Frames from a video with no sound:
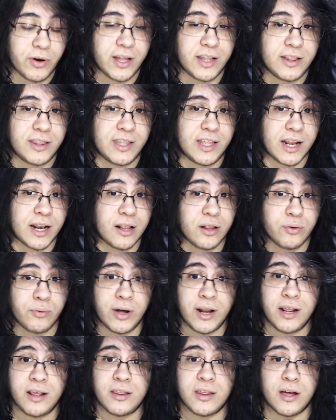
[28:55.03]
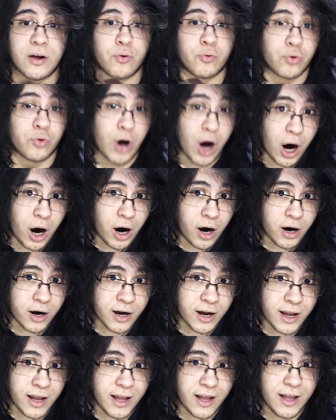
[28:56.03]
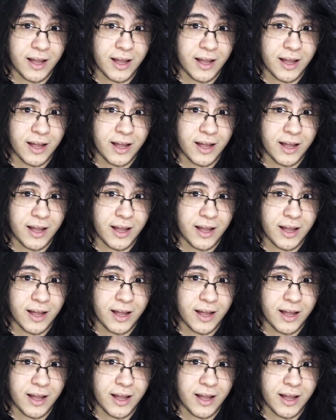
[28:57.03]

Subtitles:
He didn't do anything wrong.